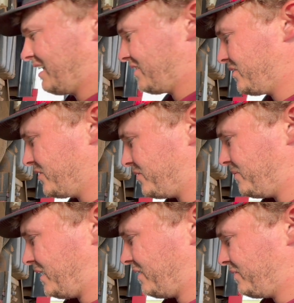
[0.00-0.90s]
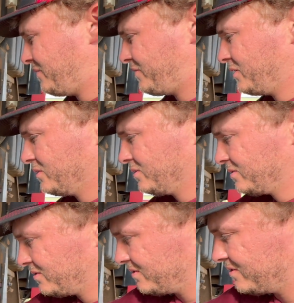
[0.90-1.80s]
I don't know if my
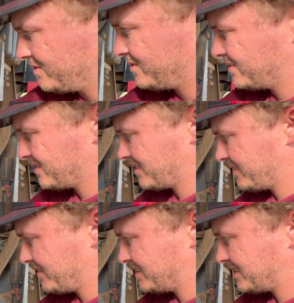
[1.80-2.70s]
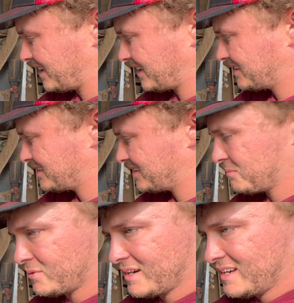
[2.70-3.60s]
fuel is like
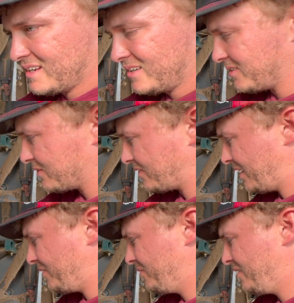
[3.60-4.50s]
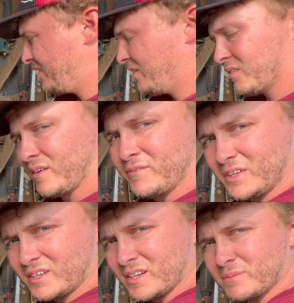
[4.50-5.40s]
separated or if when I
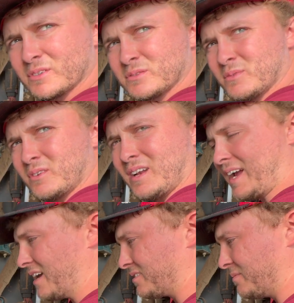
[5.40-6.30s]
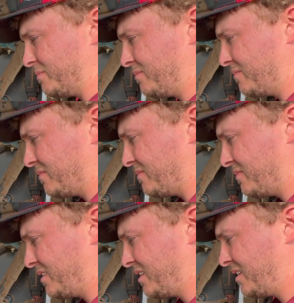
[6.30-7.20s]
filled it up this morning, I got
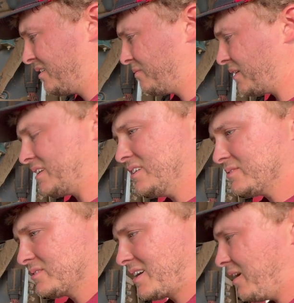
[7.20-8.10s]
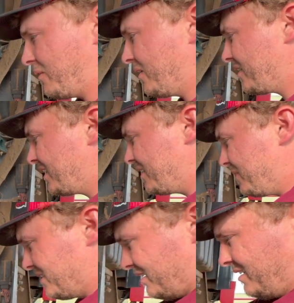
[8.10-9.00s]
my diesel's got water in it, but